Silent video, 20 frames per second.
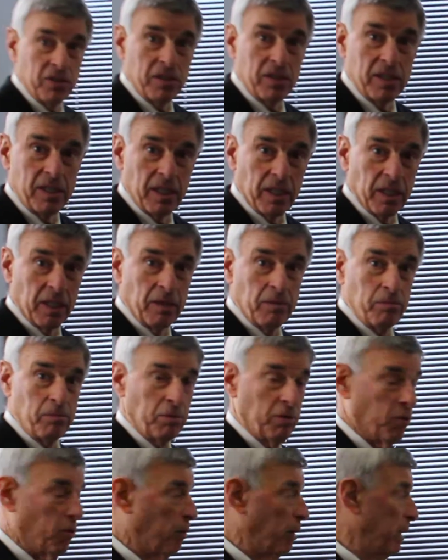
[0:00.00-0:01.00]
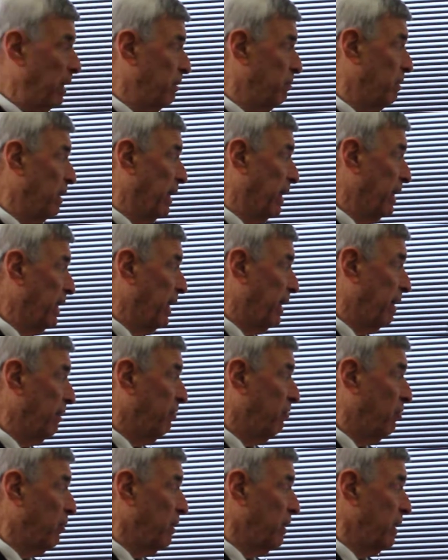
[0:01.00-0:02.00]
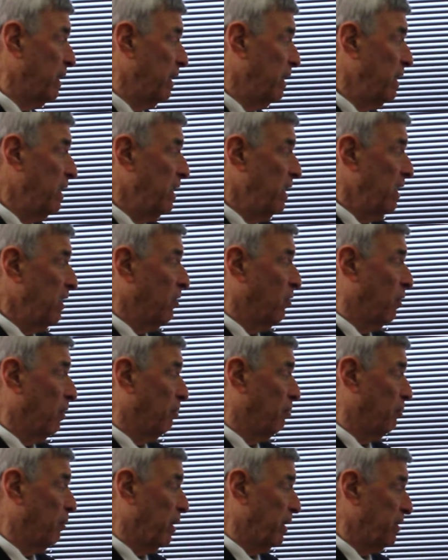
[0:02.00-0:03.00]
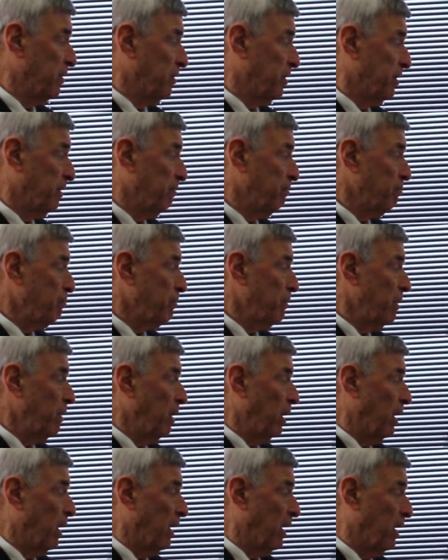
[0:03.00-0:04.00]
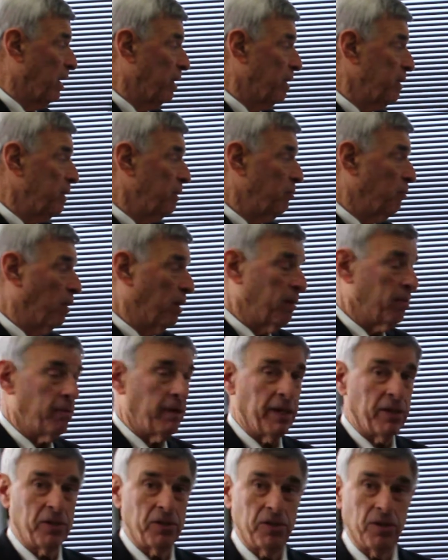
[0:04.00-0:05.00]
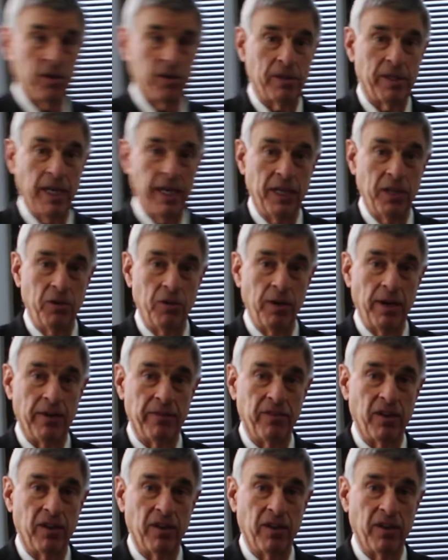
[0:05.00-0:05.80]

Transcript: still employed by a California corporation, you want to make sure that you have